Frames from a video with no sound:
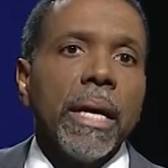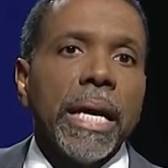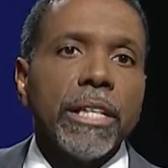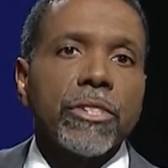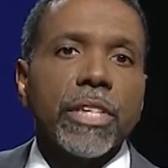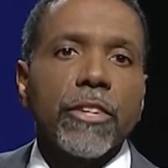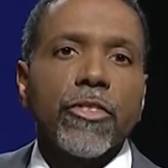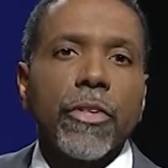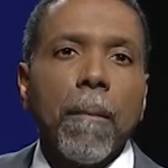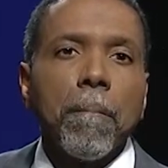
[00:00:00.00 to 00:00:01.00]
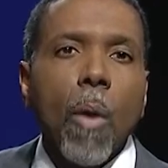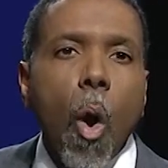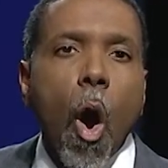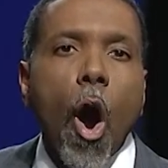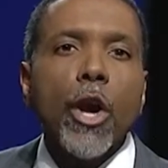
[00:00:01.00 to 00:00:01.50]
He says, the
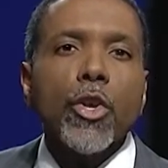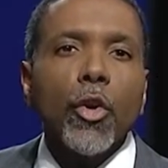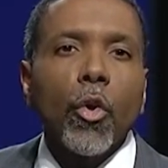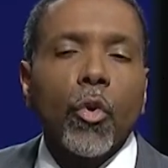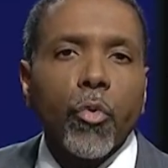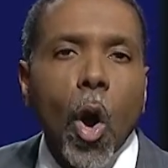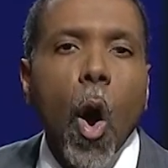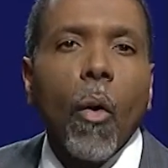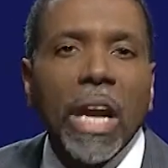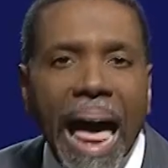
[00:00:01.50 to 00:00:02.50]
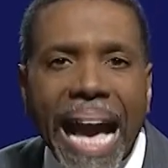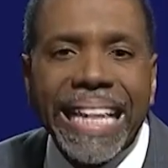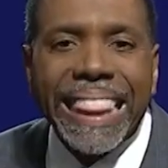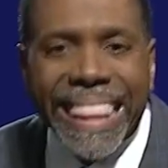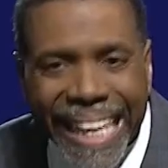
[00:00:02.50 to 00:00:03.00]
more you grow like
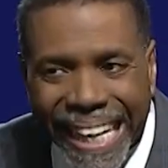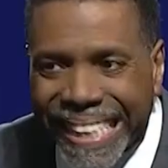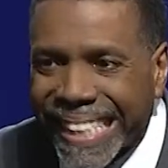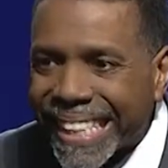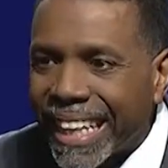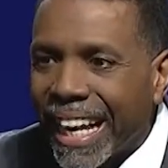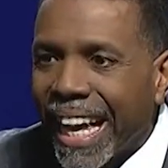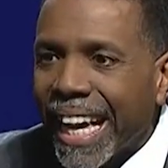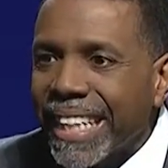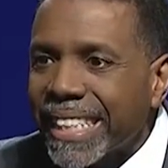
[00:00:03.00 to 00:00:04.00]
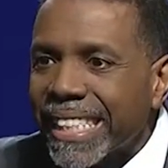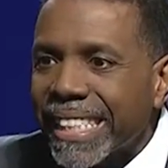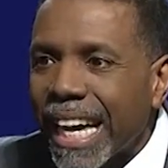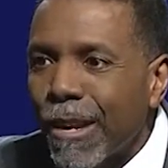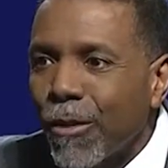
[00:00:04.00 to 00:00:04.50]
this. He just
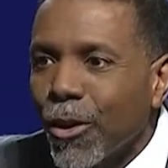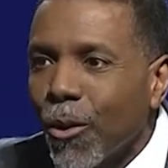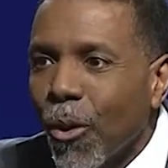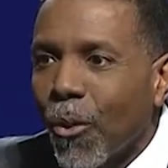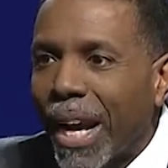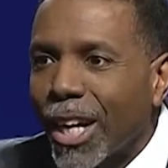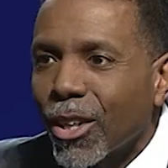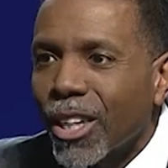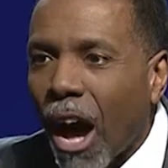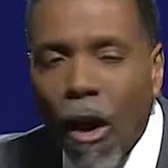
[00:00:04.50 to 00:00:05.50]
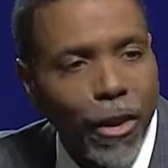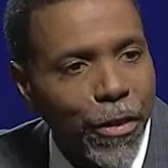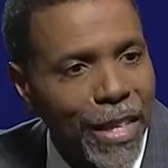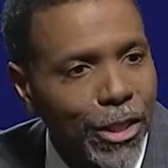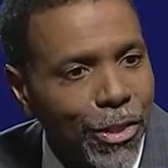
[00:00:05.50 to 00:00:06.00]
gave you a way to, all the
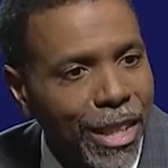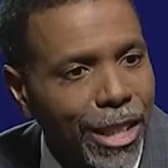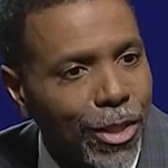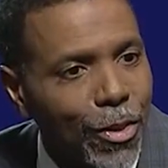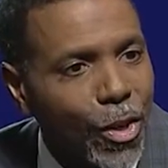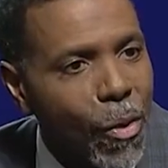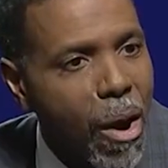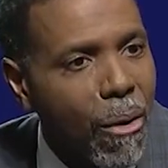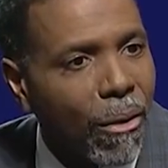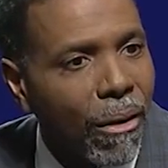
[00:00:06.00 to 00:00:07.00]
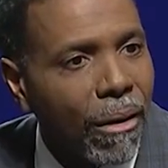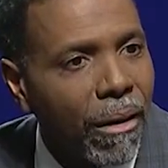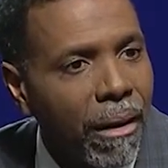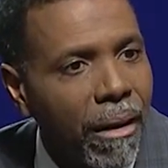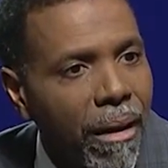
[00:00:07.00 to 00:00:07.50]
things you need to do to grow.
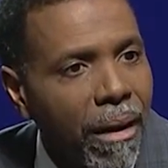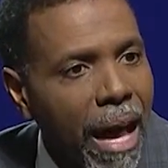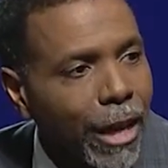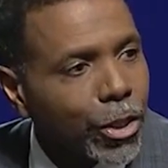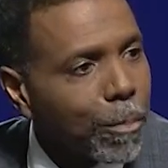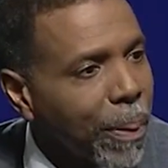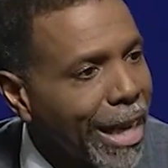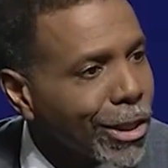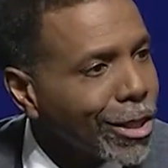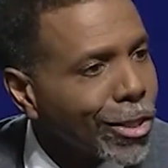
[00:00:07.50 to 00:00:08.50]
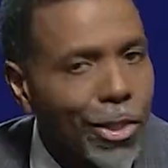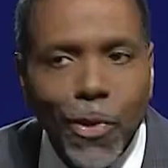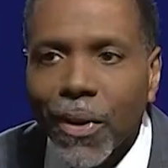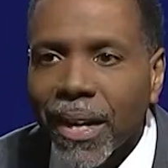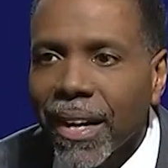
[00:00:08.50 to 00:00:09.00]
How's your patience
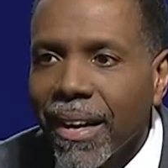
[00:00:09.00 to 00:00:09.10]
doing?